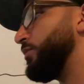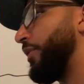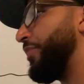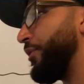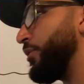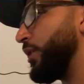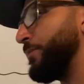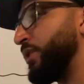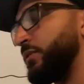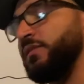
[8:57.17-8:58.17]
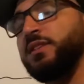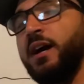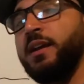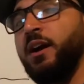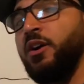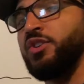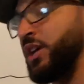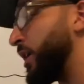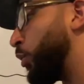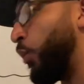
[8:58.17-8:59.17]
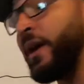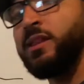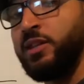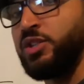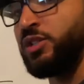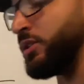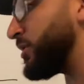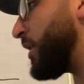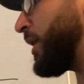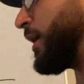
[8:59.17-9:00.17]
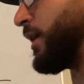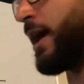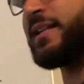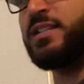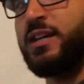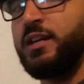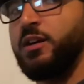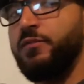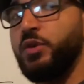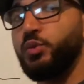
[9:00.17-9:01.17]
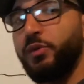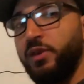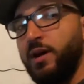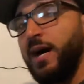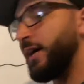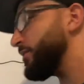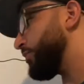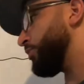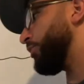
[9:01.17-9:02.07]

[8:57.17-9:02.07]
the third objective sign are Janeway lesions, not to get it confused with an Osler